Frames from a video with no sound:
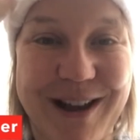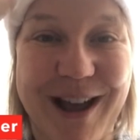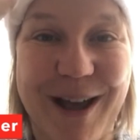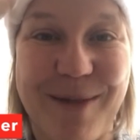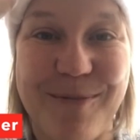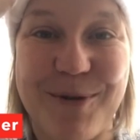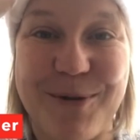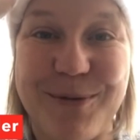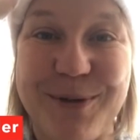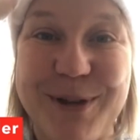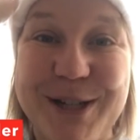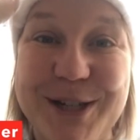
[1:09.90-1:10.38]

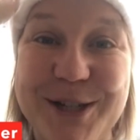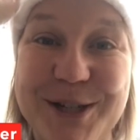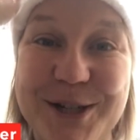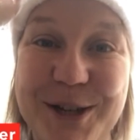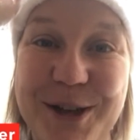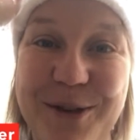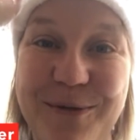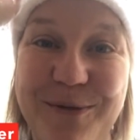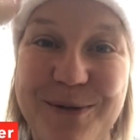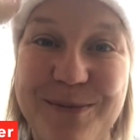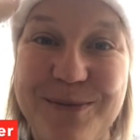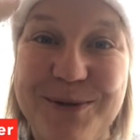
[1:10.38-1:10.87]
I'm
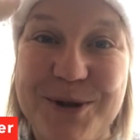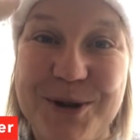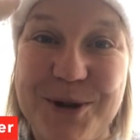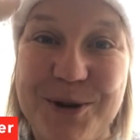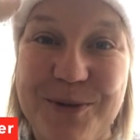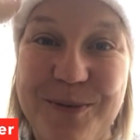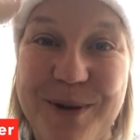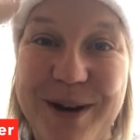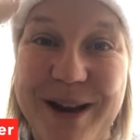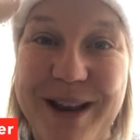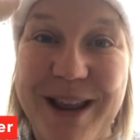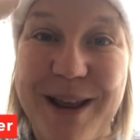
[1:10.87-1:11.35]
originally from
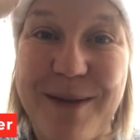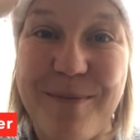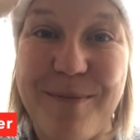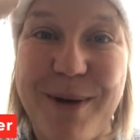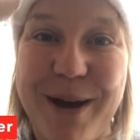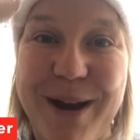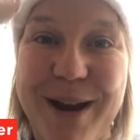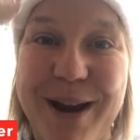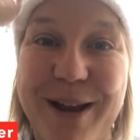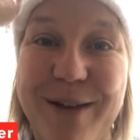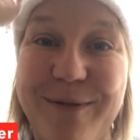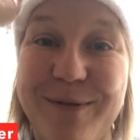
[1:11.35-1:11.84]
Germany,
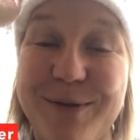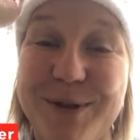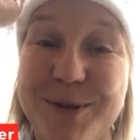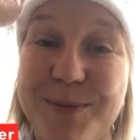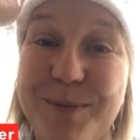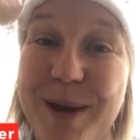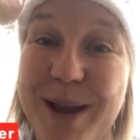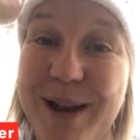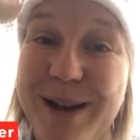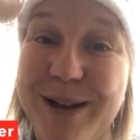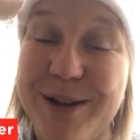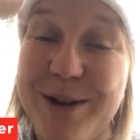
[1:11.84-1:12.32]
but I've
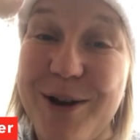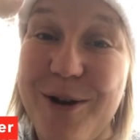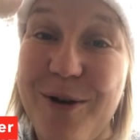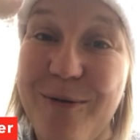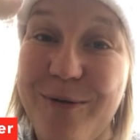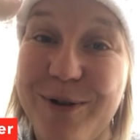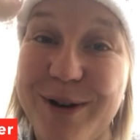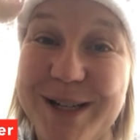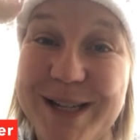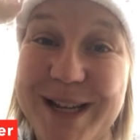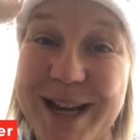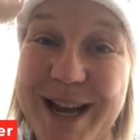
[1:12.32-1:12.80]
spent
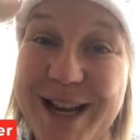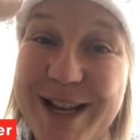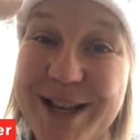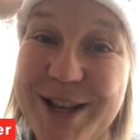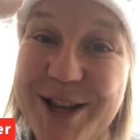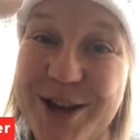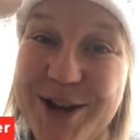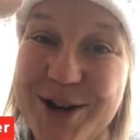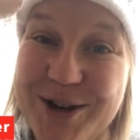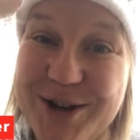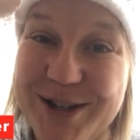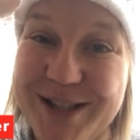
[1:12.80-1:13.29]
over
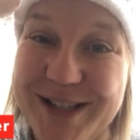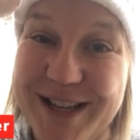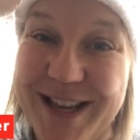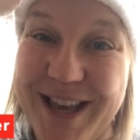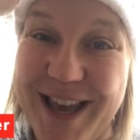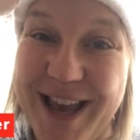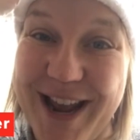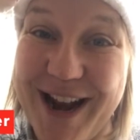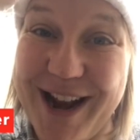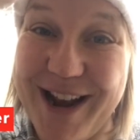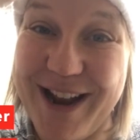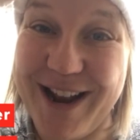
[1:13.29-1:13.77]
10 years in
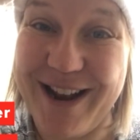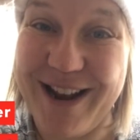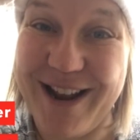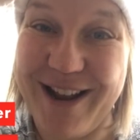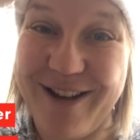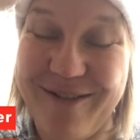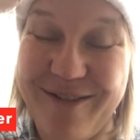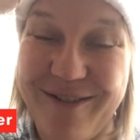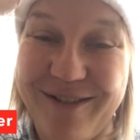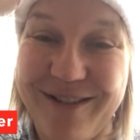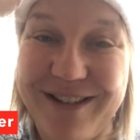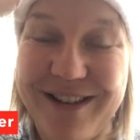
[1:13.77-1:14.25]
Canada
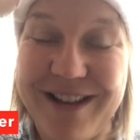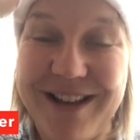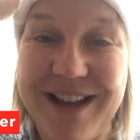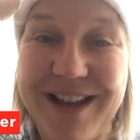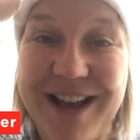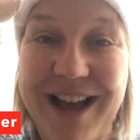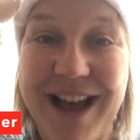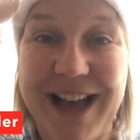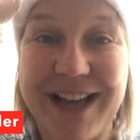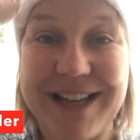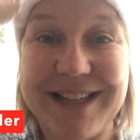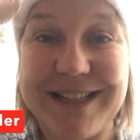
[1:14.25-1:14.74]
now.
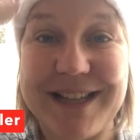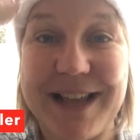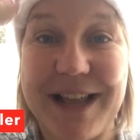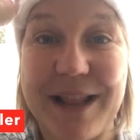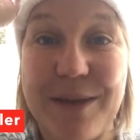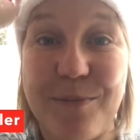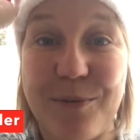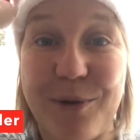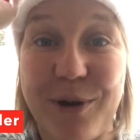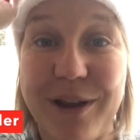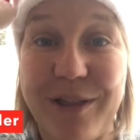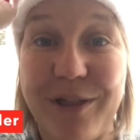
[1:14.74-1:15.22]
I
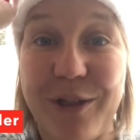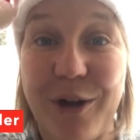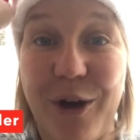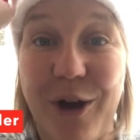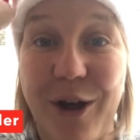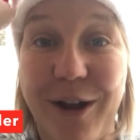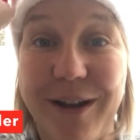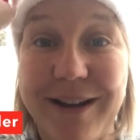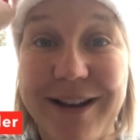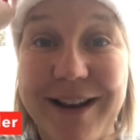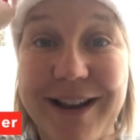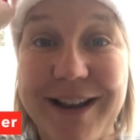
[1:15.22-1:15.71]
celebrate the
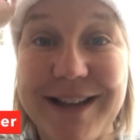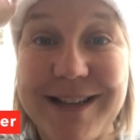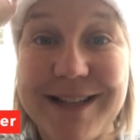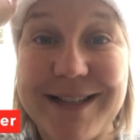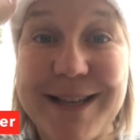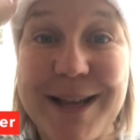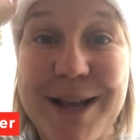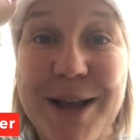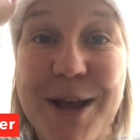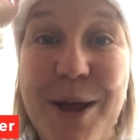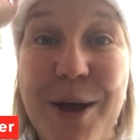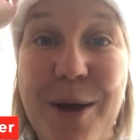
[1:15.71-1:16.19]

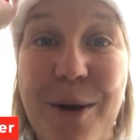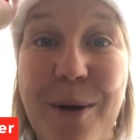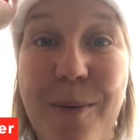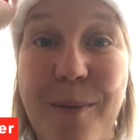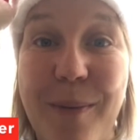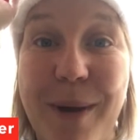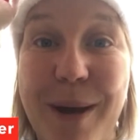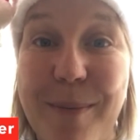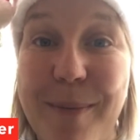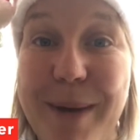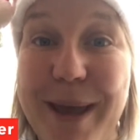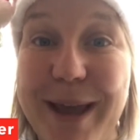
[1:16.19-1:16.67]
holidays
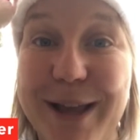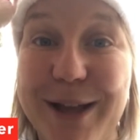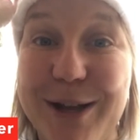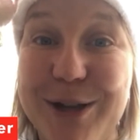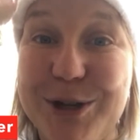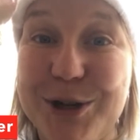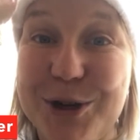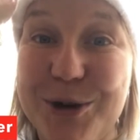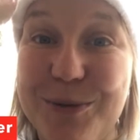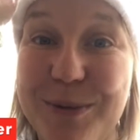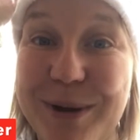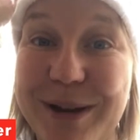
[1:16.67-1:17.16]
by making
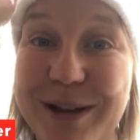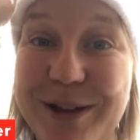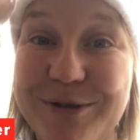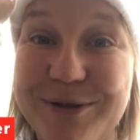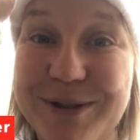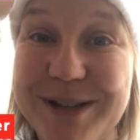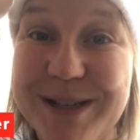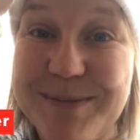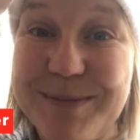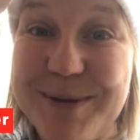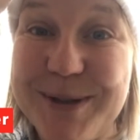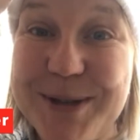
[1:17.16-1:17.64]
German
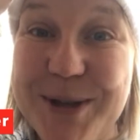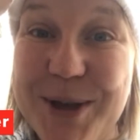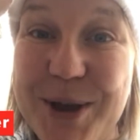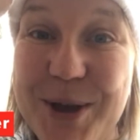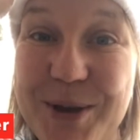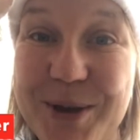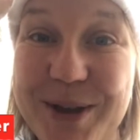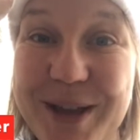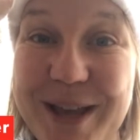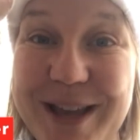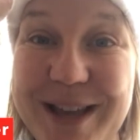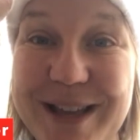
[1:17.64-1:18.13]
Christmas
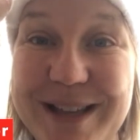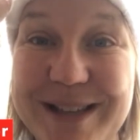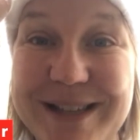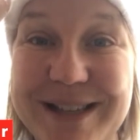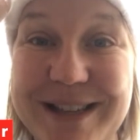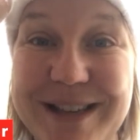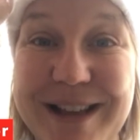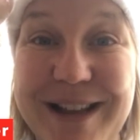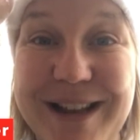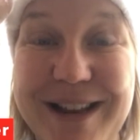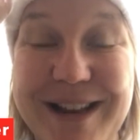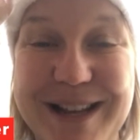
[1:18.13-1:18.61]
cookies,
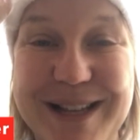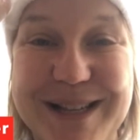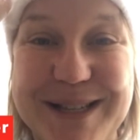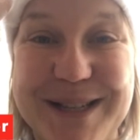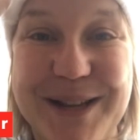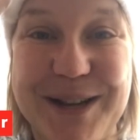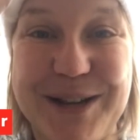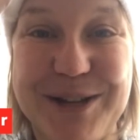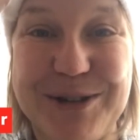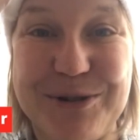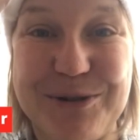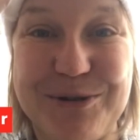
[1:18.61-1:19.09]

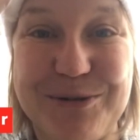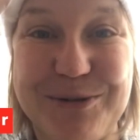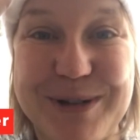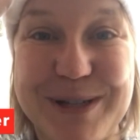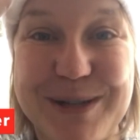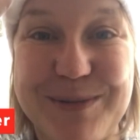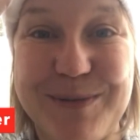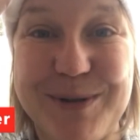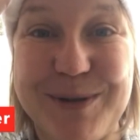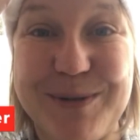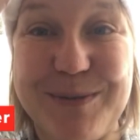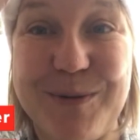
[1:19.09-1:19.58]
listening to
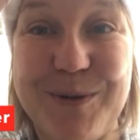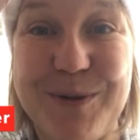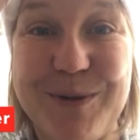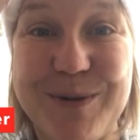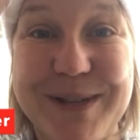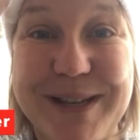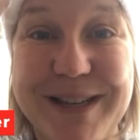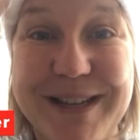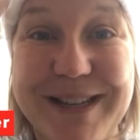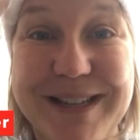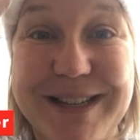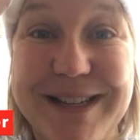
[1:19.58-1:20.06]
Christmas
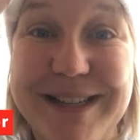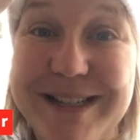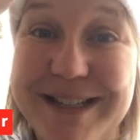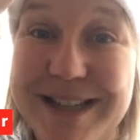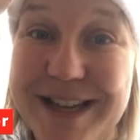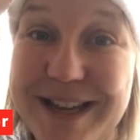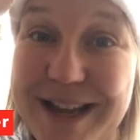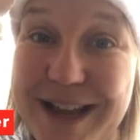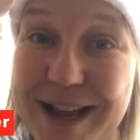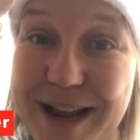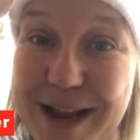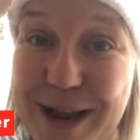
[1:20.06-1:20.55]
music,
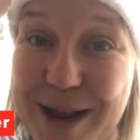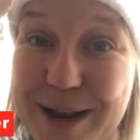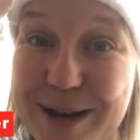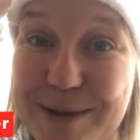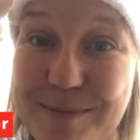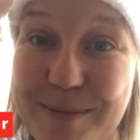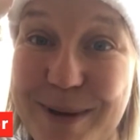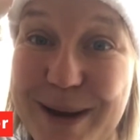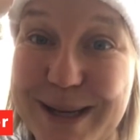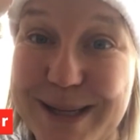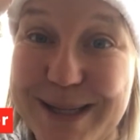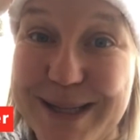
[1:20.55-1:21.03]
singing it
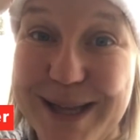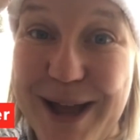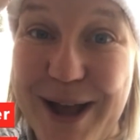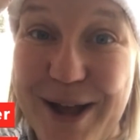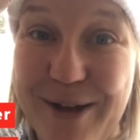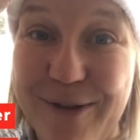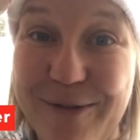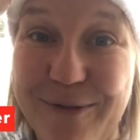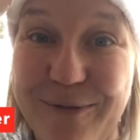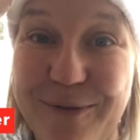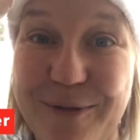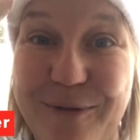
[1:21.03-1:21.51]

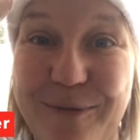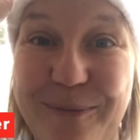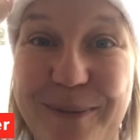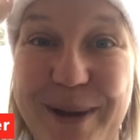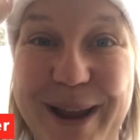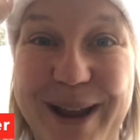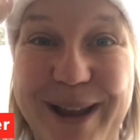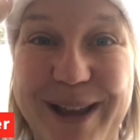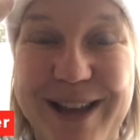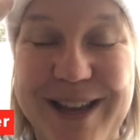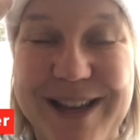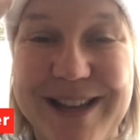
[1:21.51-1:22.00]
myself with
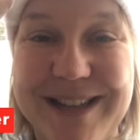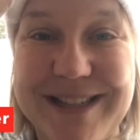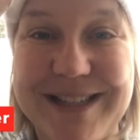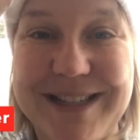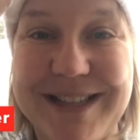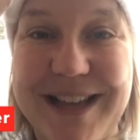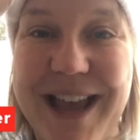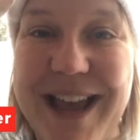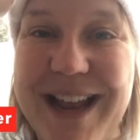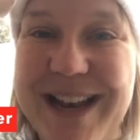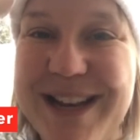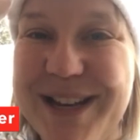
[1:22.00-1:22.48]
my kids,
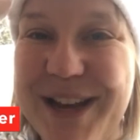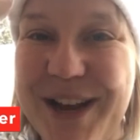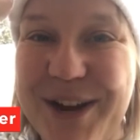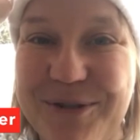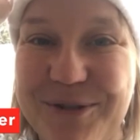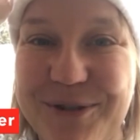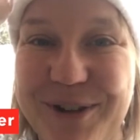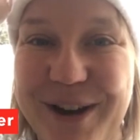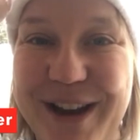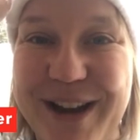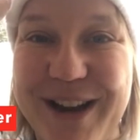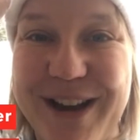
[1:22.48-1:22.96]
and
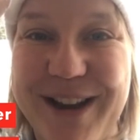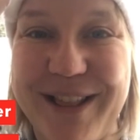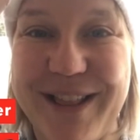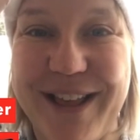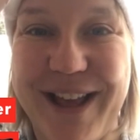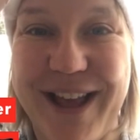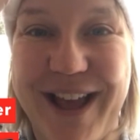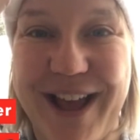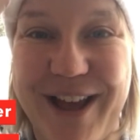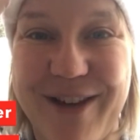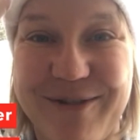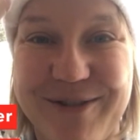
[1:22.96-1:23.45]
decorating
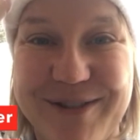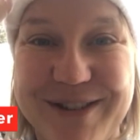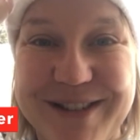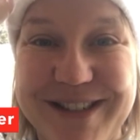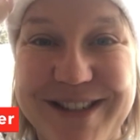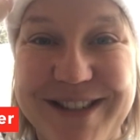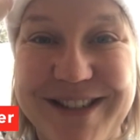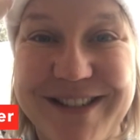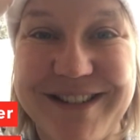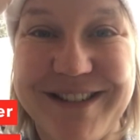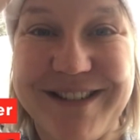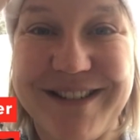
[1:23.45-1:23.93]
the
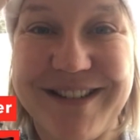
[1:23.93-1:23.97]
house.